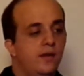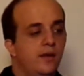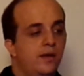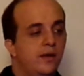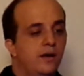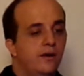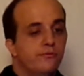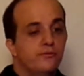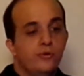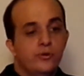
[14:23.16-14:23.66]

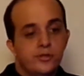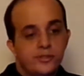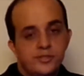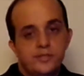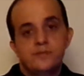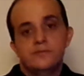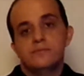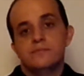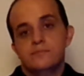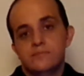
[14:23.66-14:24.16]
Of
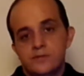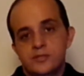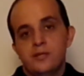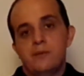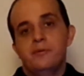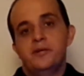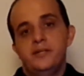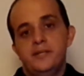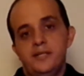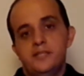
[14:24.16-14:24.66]
course,
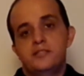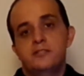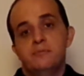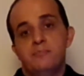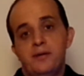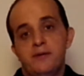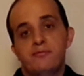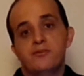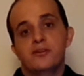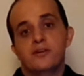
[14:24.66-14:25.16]
somebody needs to
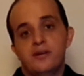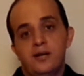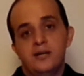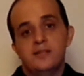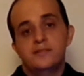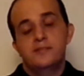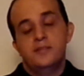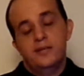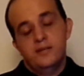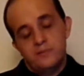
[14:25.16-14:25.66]
pay for the
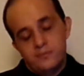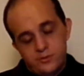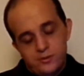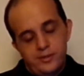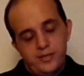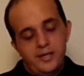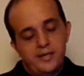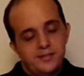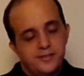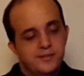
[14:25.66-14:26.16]
content, so
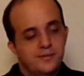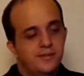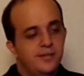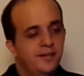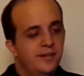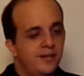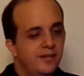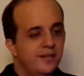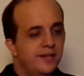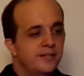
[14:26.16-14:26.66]
that's
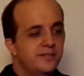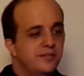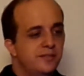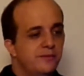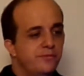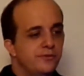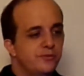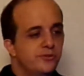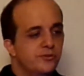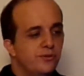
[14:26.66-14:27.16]
a
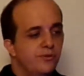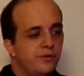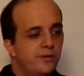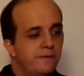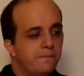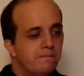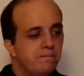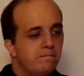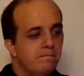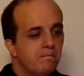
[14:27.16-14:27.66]
different story.
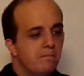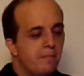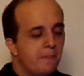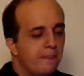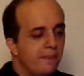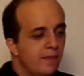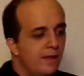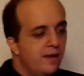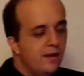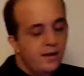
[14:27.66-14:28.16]

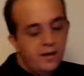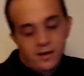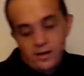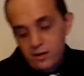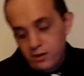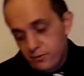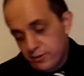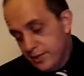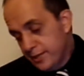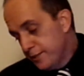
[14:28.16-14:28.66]
All
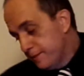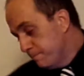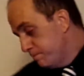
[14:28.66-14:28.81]
right.